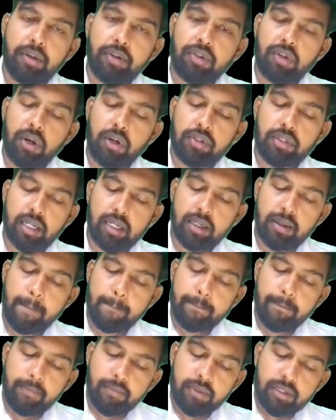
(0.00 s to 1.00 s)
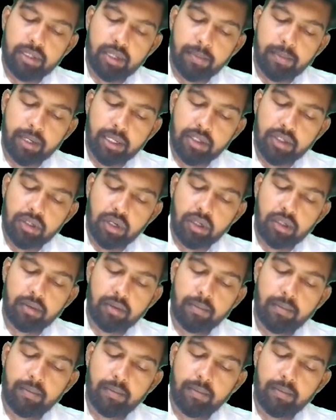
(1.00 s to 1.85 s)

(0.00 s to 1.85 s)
shocks are septic shock,